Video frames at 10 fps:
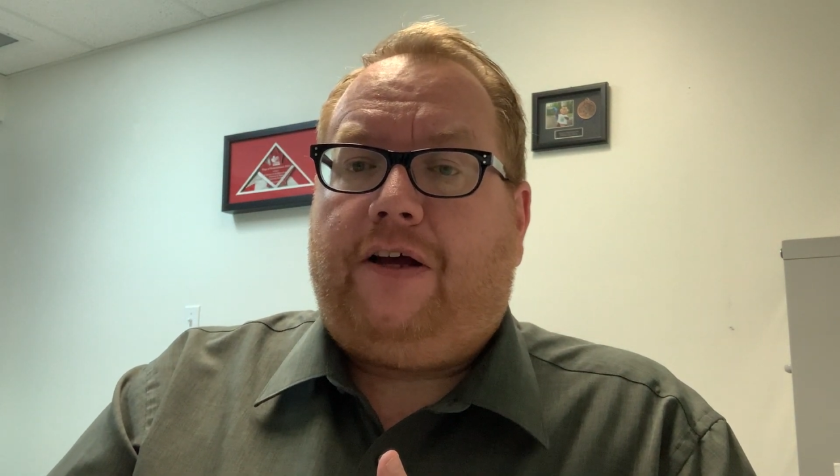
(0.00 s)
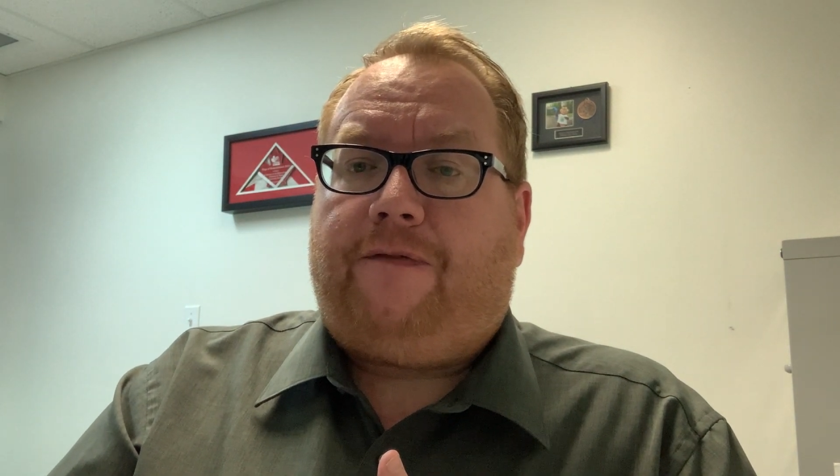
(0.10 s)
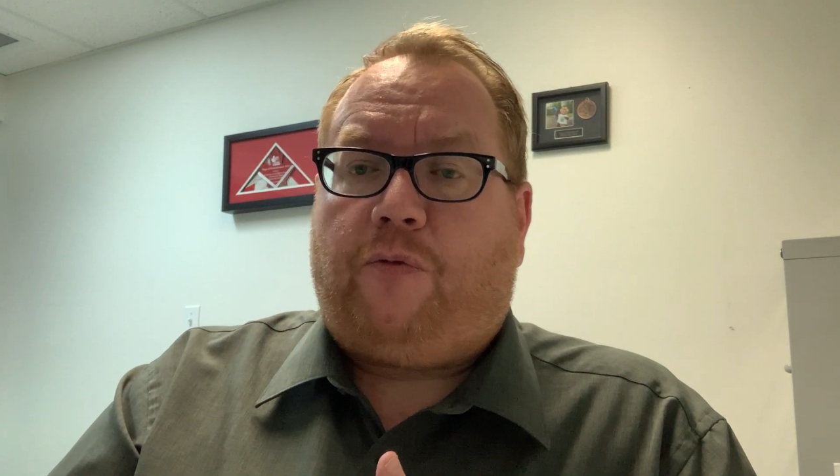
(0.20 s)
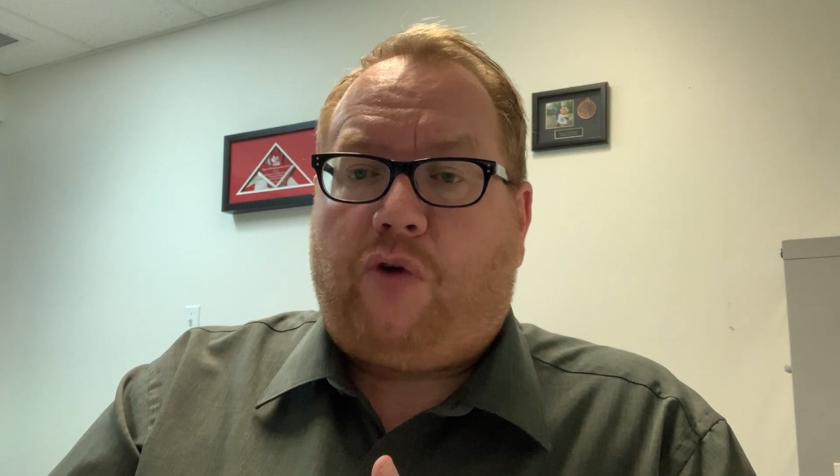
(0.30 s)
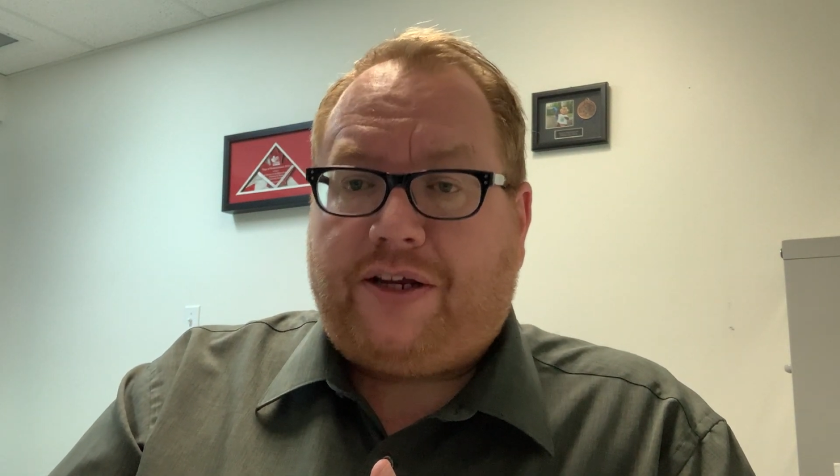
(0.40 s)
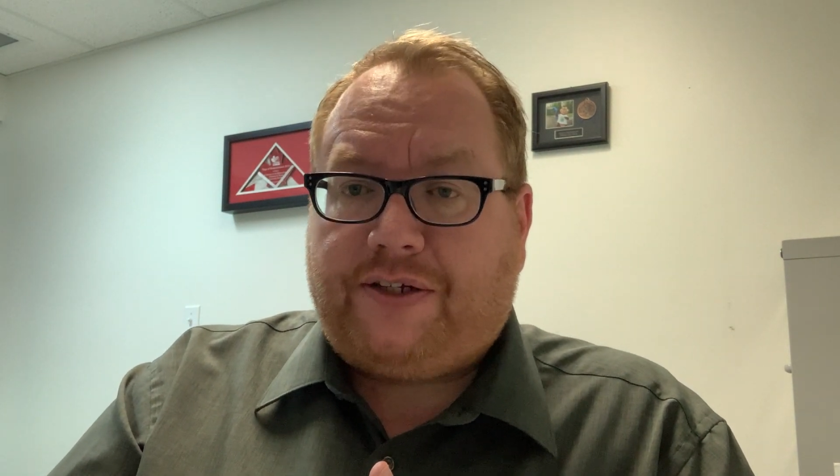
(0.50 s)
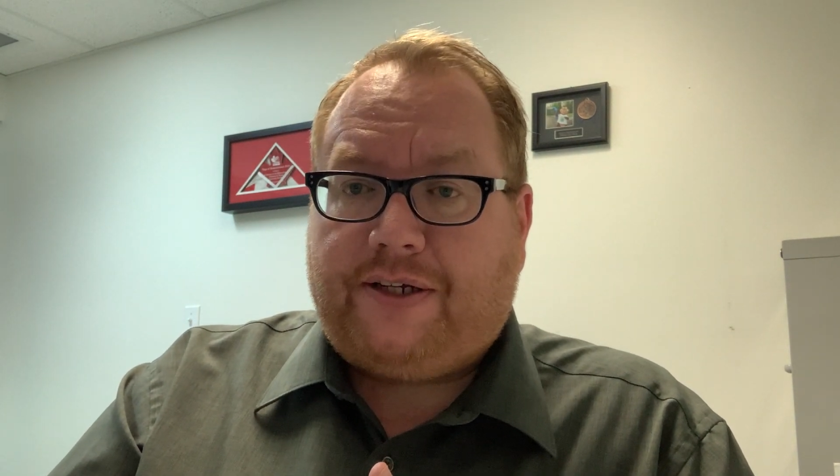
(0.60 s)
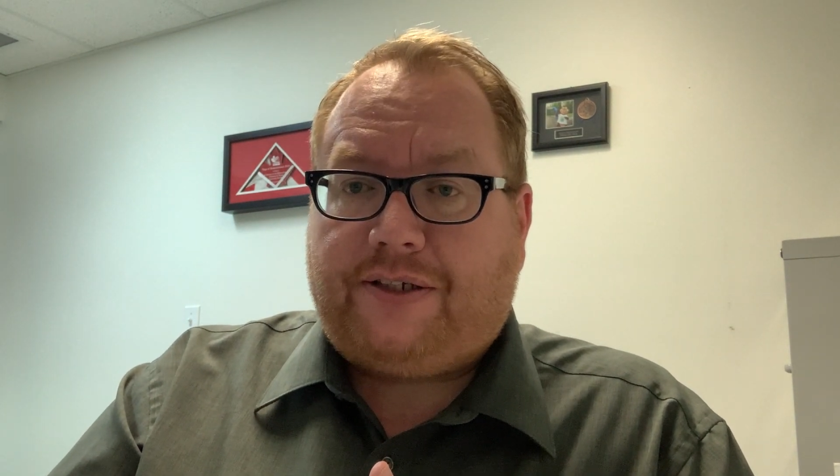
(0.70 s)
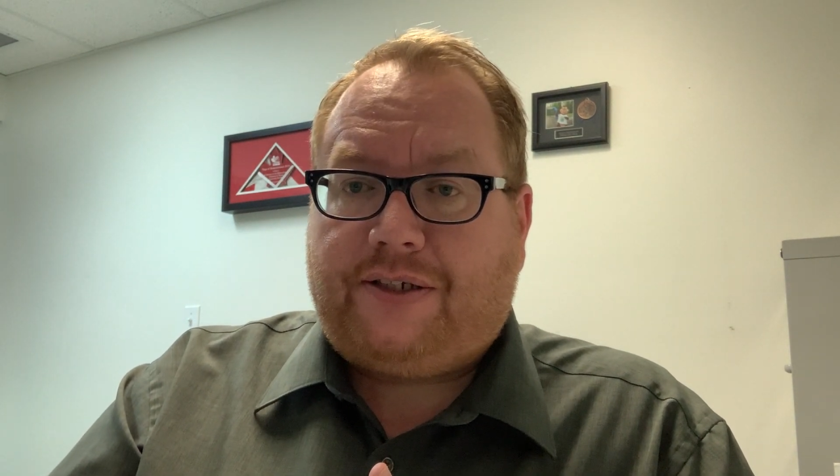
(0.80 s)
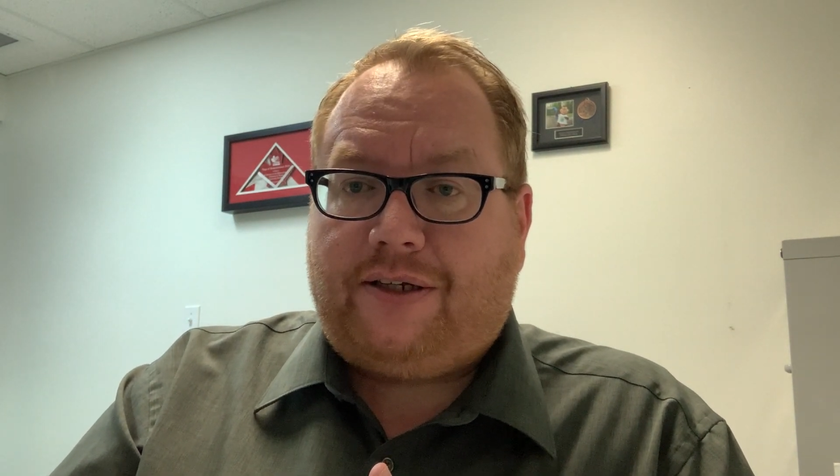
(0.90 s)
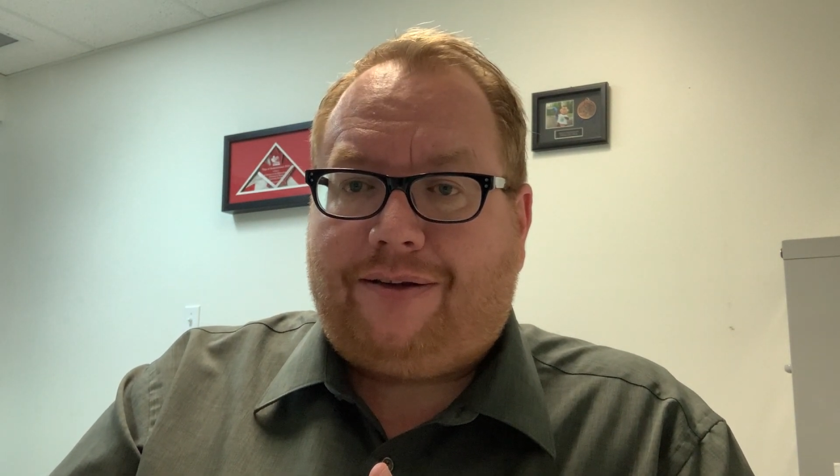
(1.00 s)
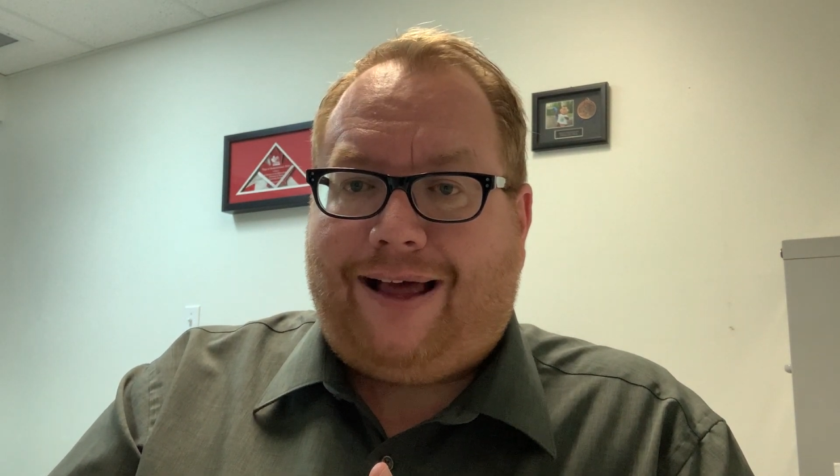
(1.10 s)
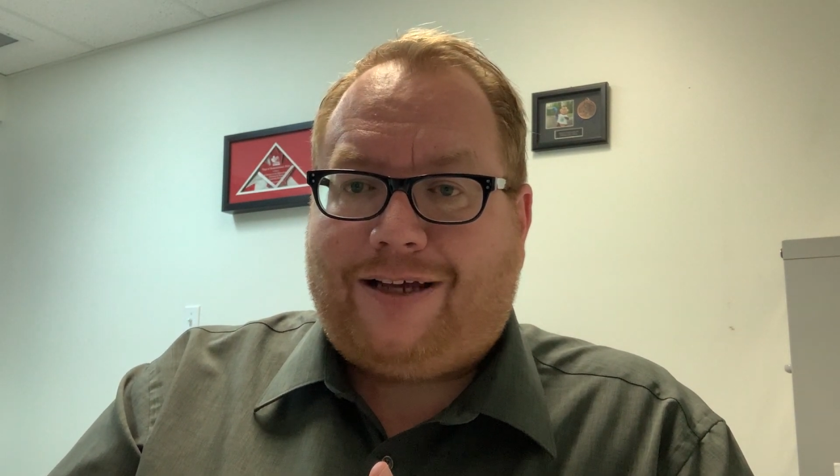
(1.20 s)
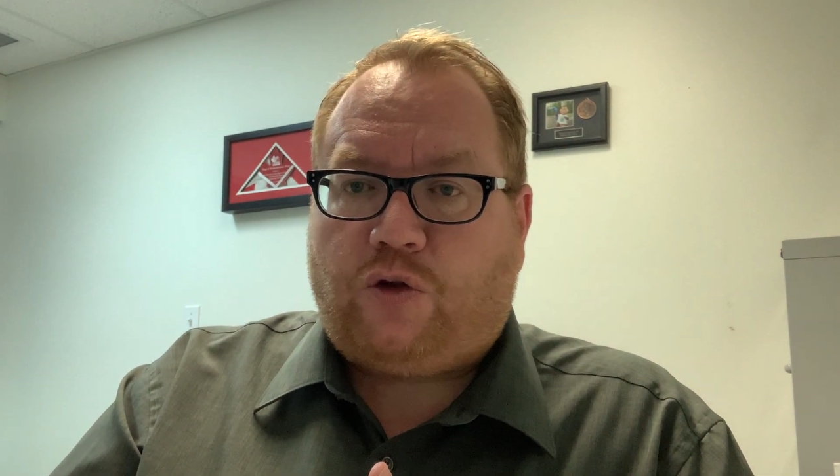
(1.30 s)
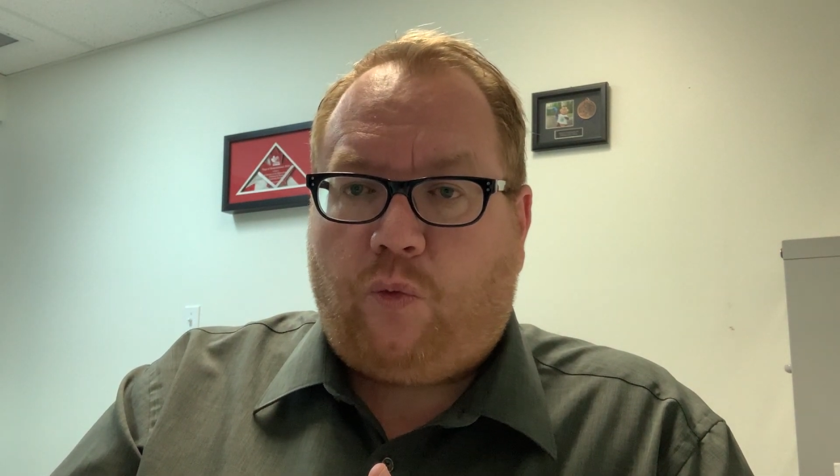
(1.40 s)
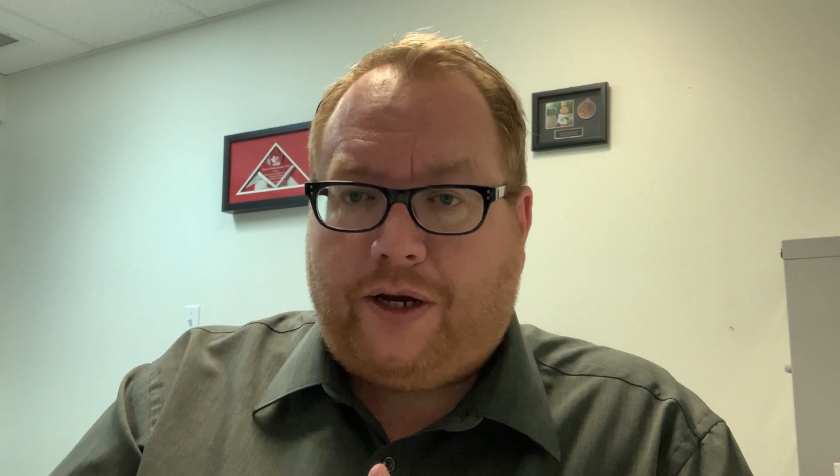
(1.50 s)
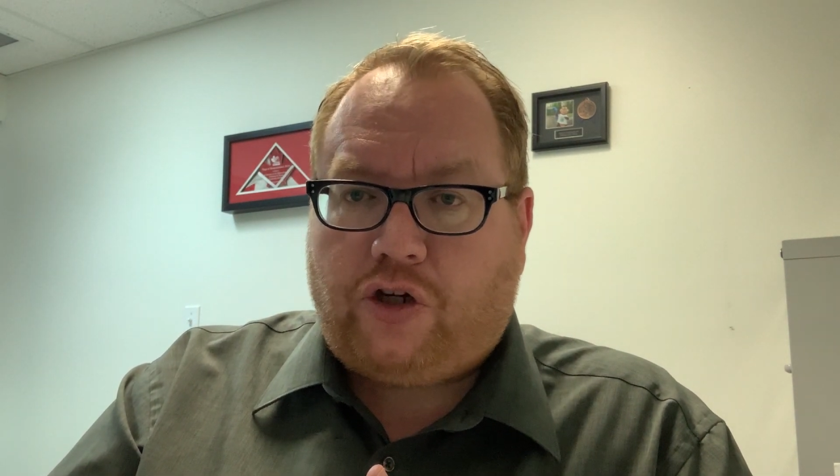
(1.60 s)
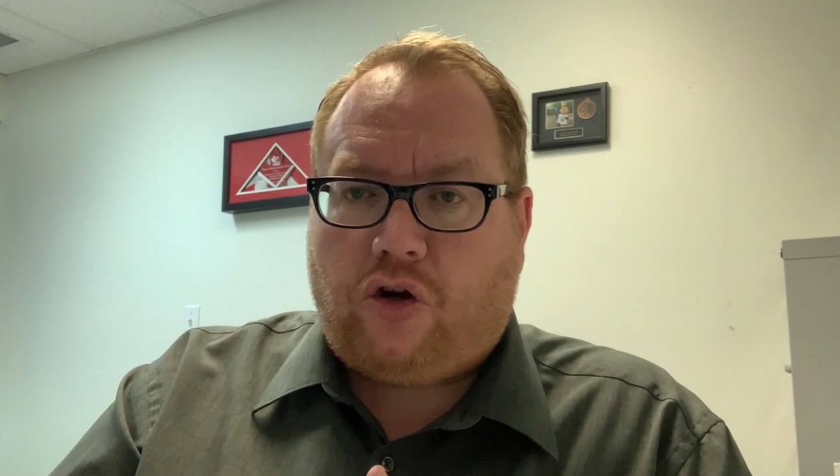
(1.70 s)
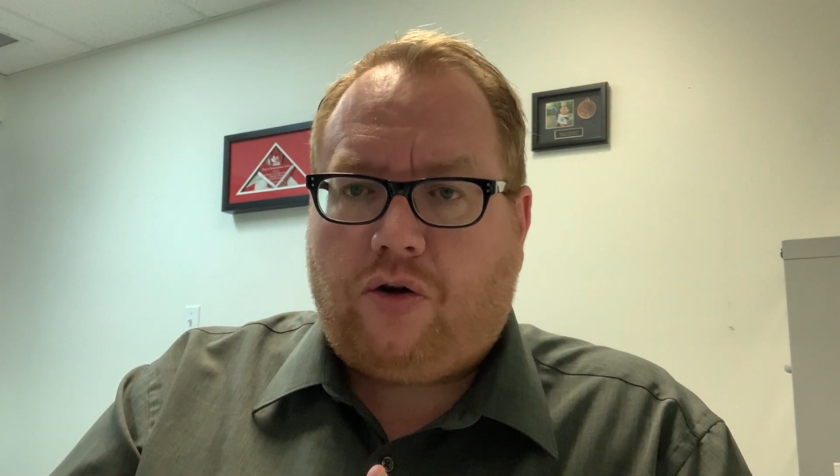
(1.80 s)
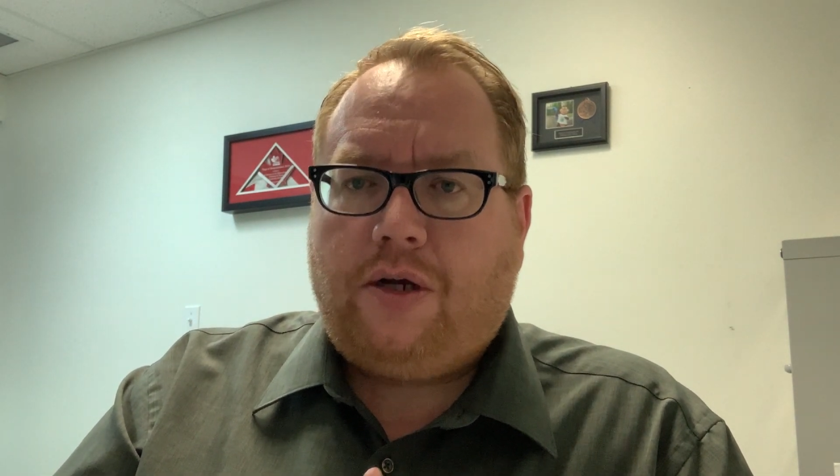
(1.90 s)
from residents last
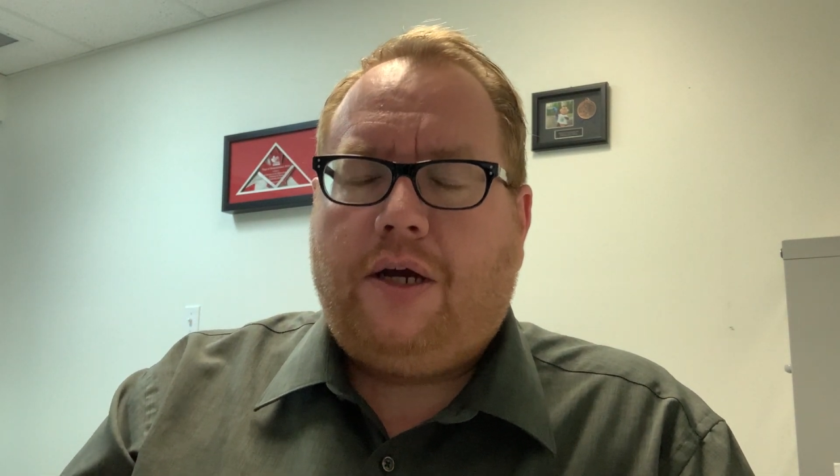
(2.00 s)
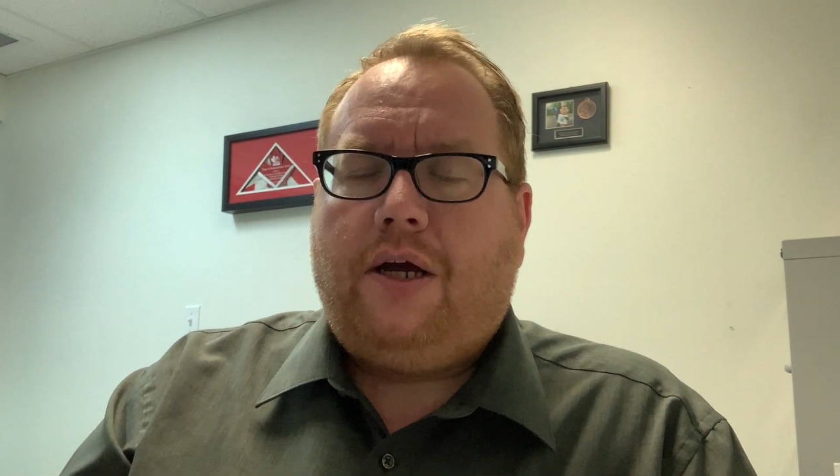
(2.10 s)
winter,